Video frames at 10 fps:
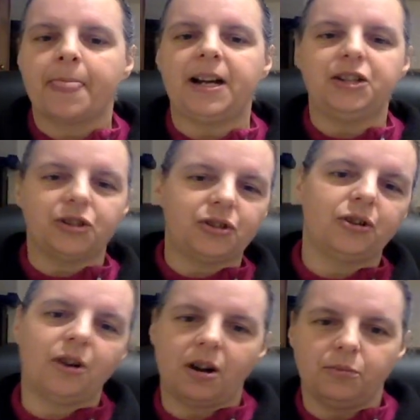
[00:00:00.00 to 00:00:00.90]
I just
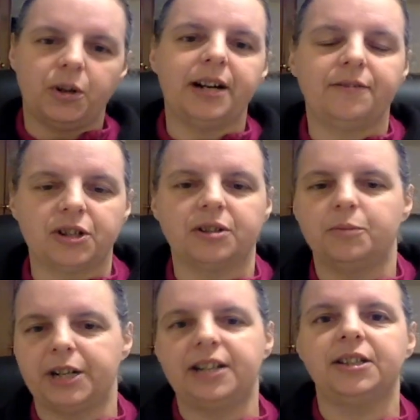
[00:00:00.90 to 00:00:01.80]
took on whatever
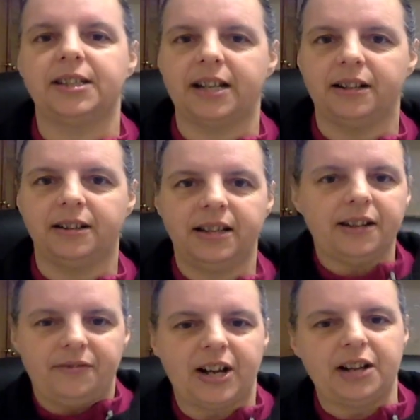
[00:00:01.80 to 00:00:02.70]
someone else said
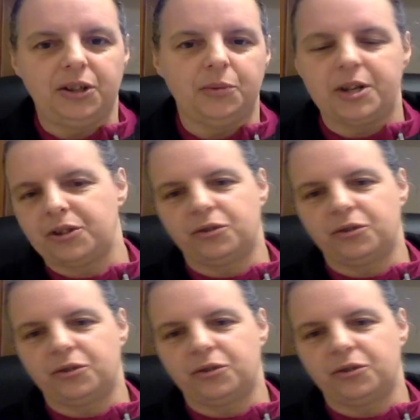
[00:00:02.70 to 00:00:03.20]
their value was,